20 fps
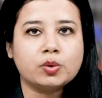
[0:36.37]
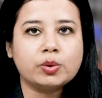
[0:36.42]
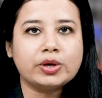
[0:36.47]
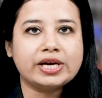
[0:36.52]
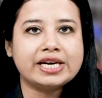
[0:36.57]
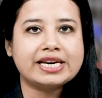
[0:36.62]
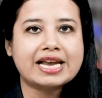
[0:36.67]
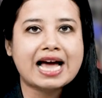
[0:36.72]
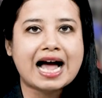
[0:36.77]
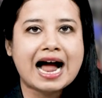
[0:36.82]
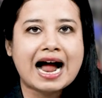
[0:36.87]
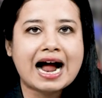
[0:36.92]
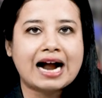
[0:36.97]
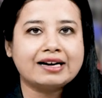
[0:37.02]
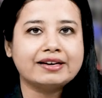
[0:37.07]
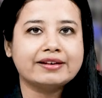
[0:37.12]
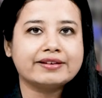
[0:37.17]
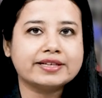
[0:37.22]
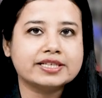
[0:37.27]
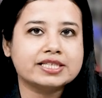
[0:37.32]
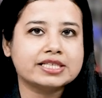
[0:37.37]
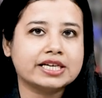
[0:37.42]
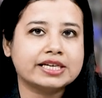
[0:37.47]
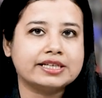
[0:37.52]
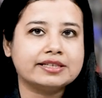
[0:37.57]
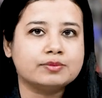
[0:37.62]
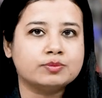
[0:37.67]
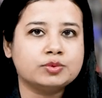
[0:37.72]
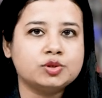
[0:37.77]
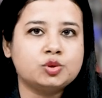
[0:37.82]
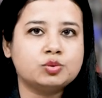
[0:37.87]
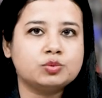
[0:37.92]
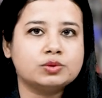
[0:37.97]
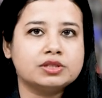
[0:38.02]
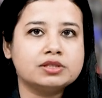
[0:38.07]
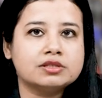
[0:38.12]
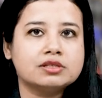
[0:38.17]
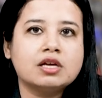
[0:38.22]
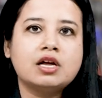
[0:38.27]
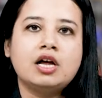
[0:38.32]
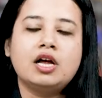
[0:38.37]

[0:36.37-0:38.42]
low in at-risk individuals